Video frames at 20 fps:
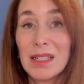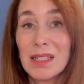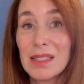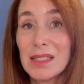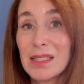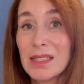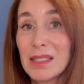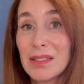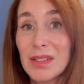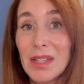
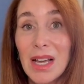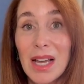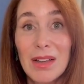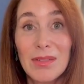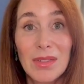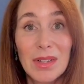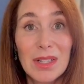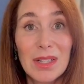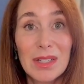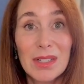
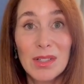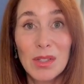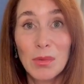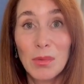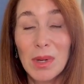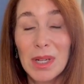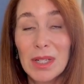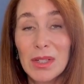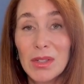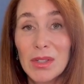Saliva is a
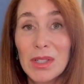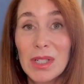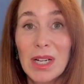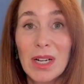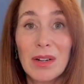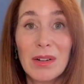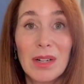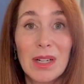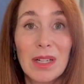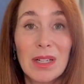way to
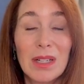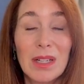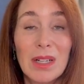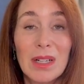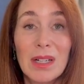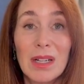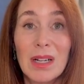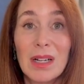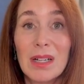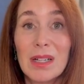share it,
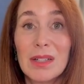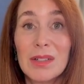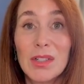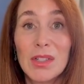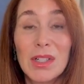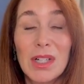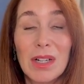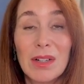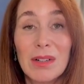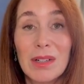
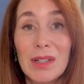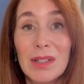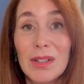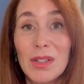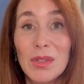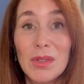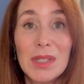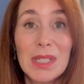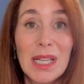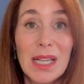sharing
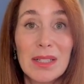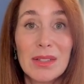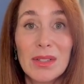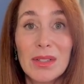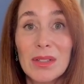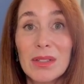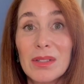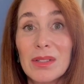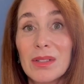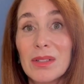
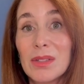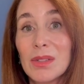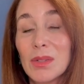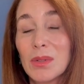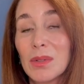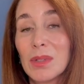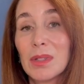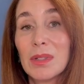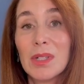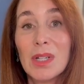utensils
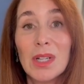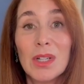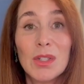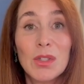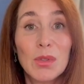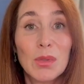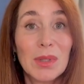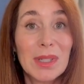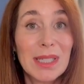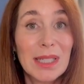or
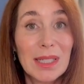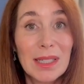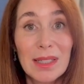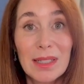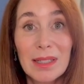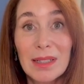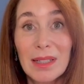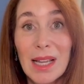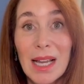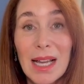
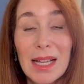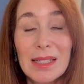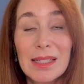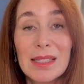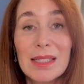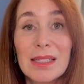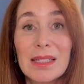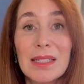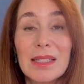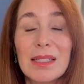drinking
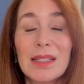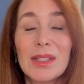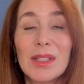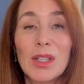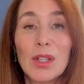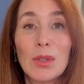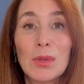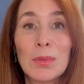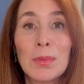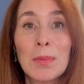glasses.
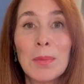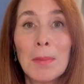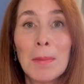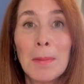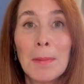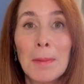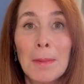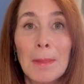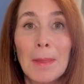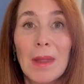So
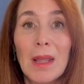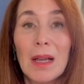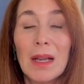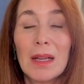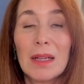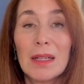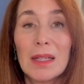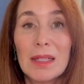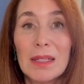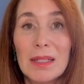
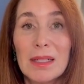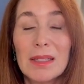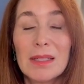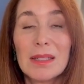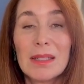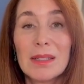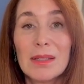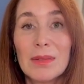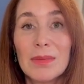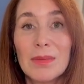it
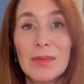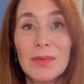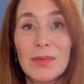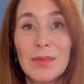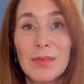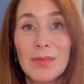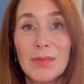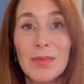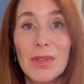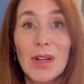is
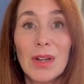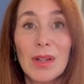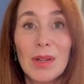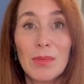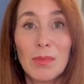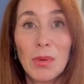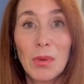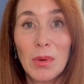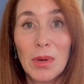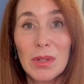very
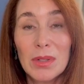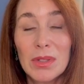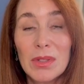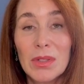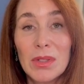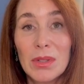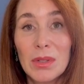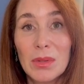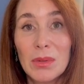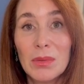important
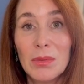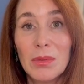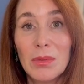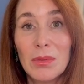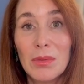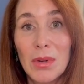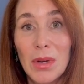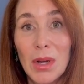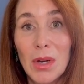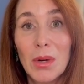to
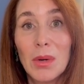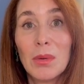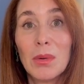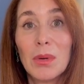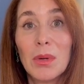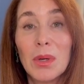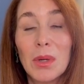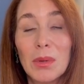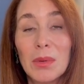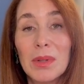
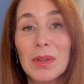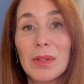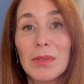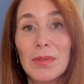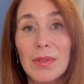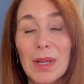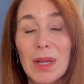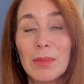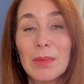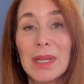know who in the
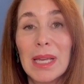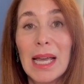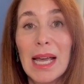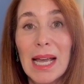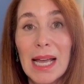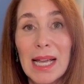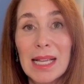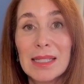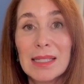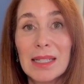family
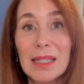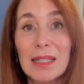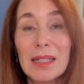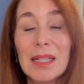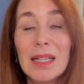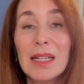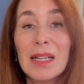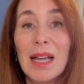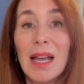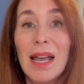has it,
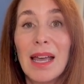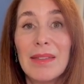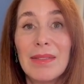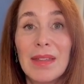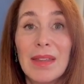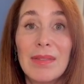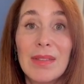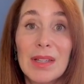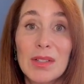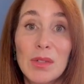and
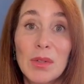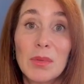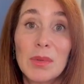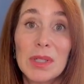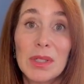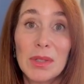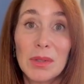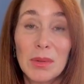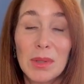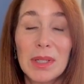then that's what
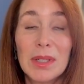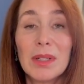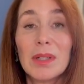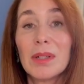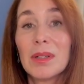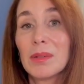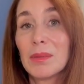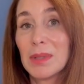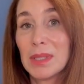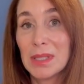we do
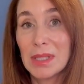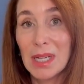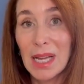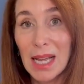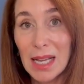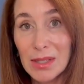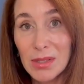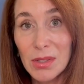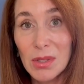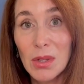here. We
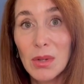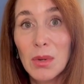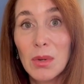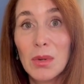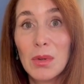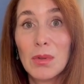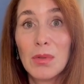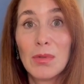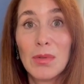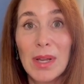test the
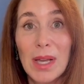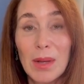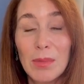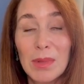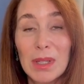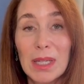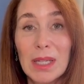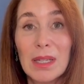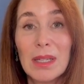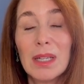whole
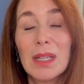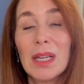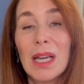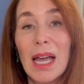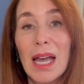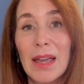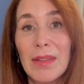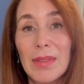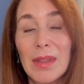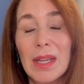family
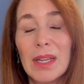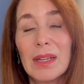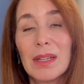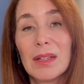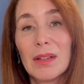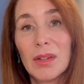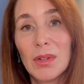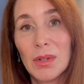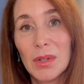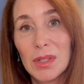and then
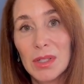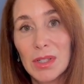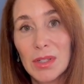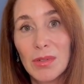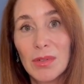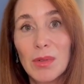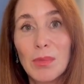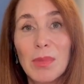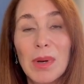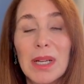encourage
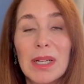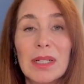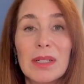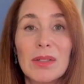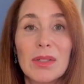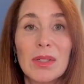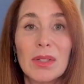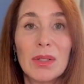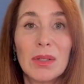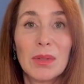everybody
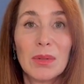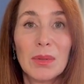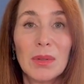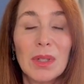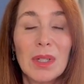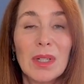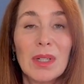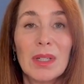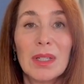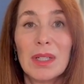to,
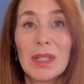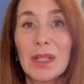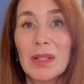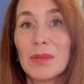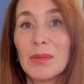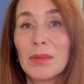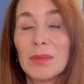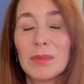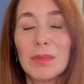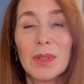you
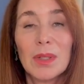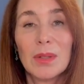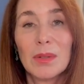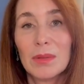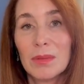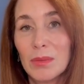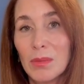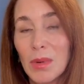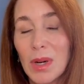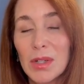know,
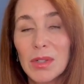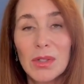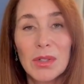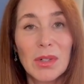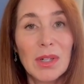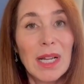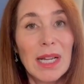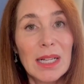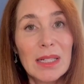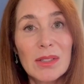wash
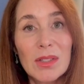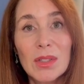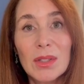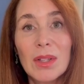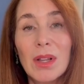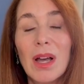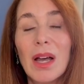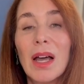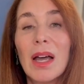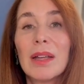your hands a
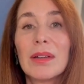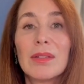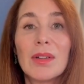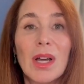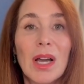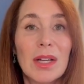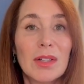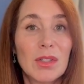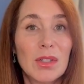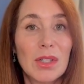lot,
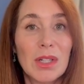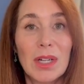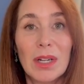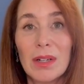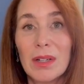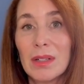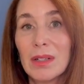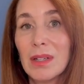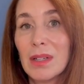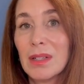not
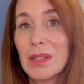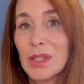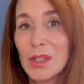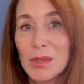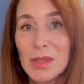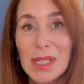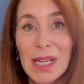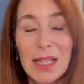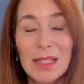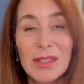share
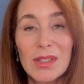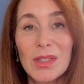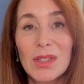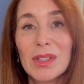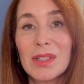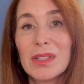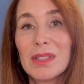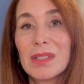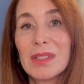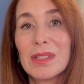
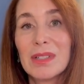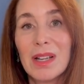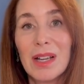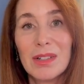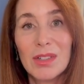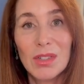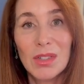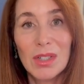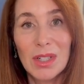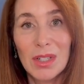utensils,
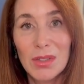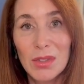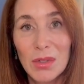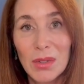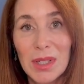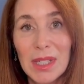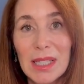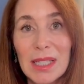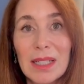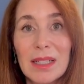not share
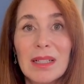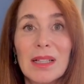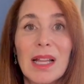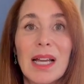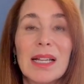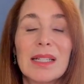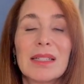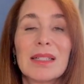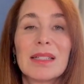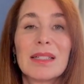drinking
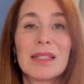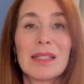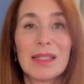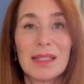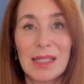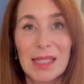glasses,